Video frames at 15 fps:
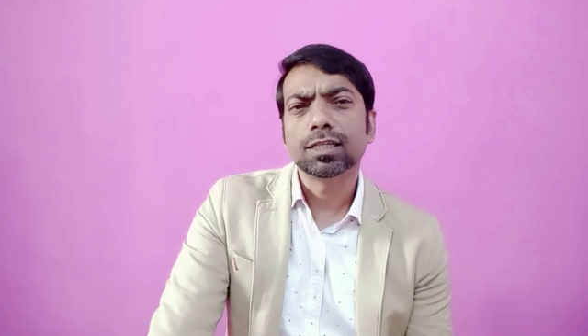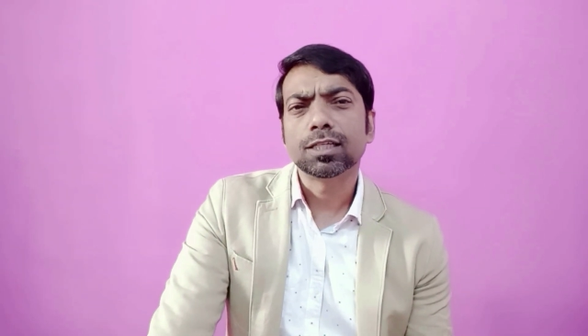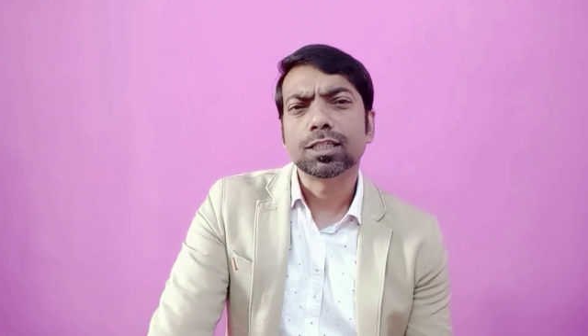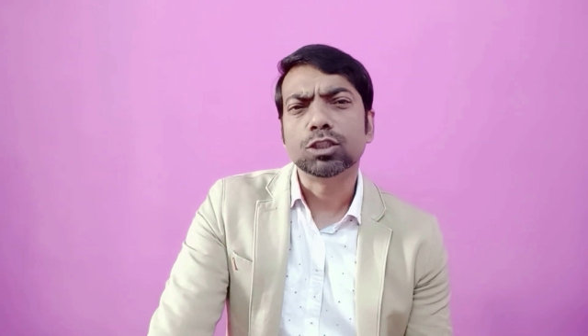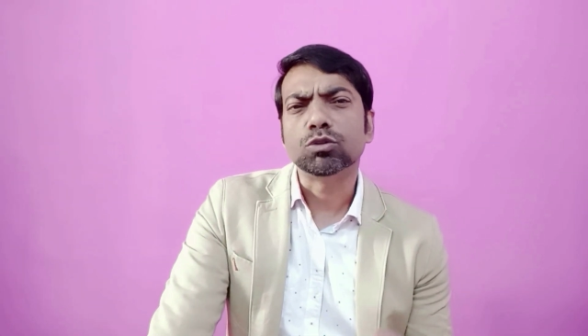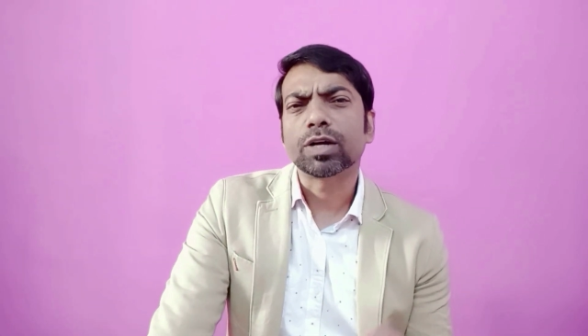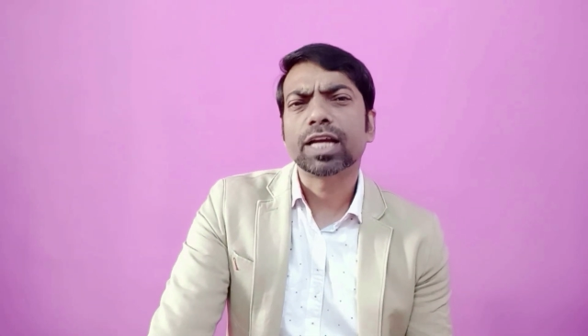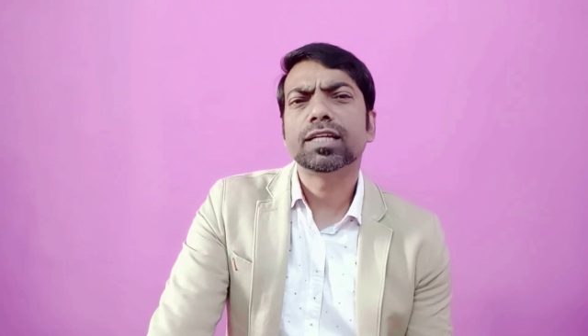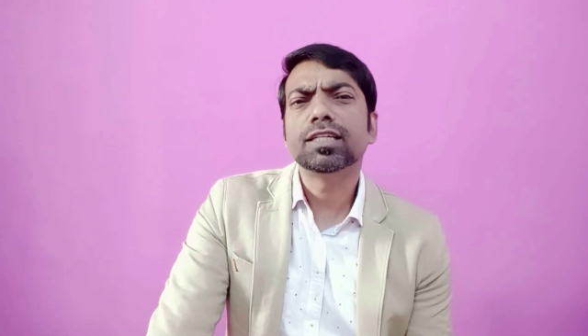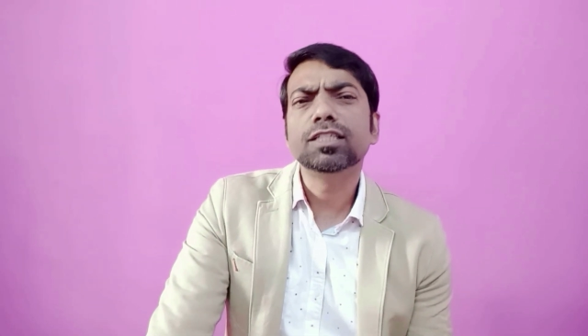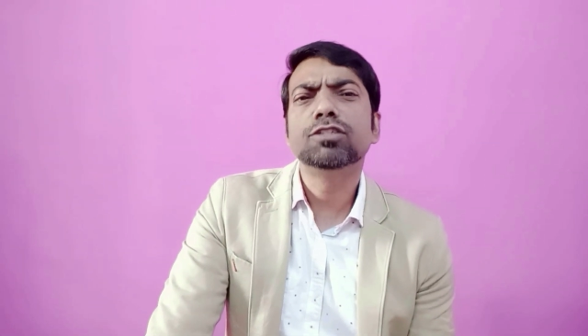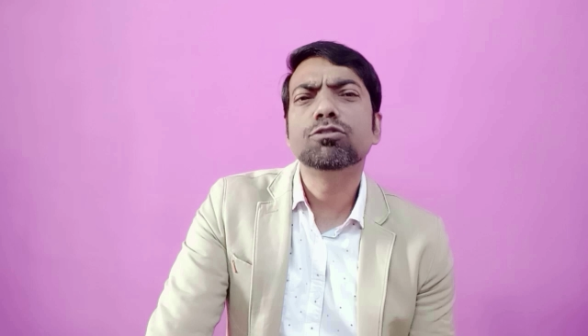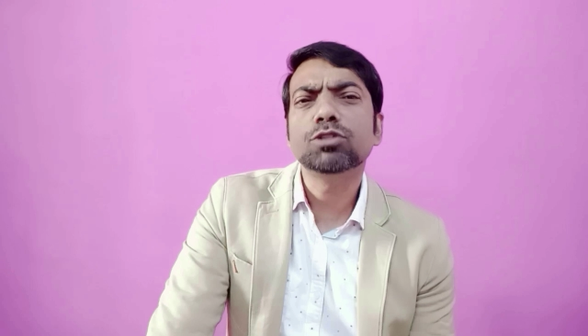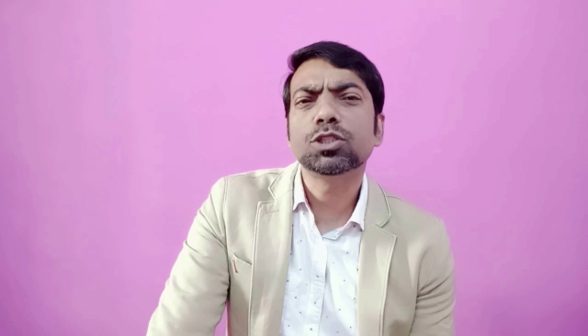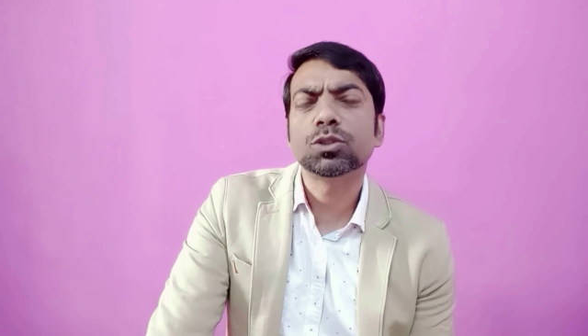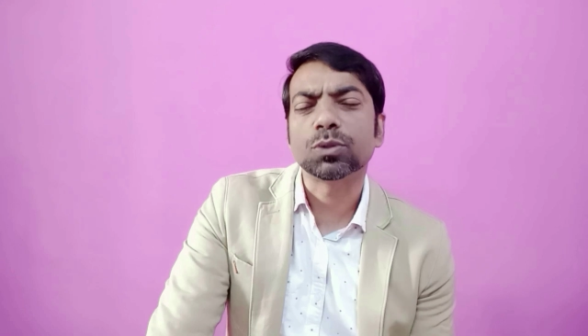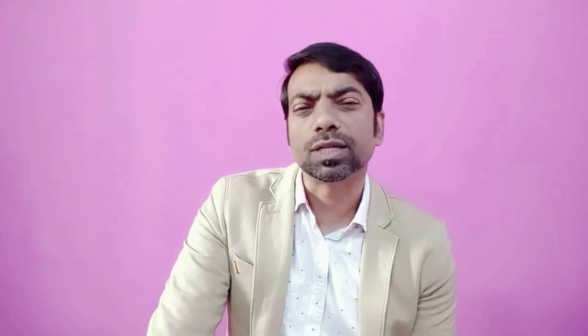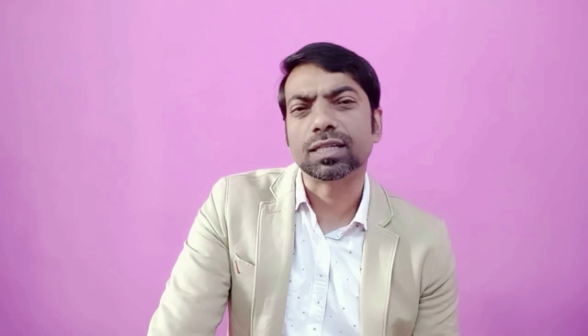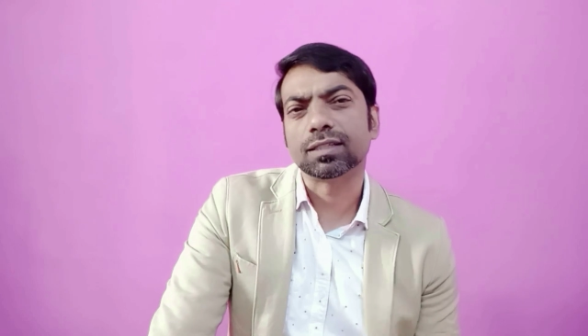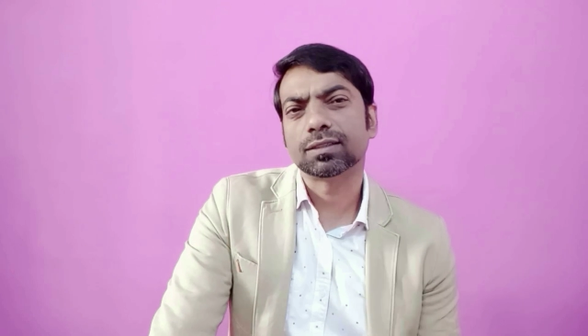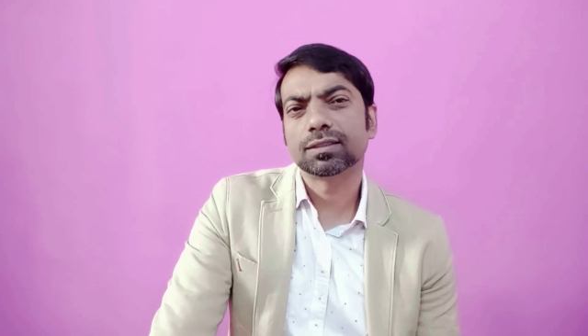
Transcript: you're getting used to it.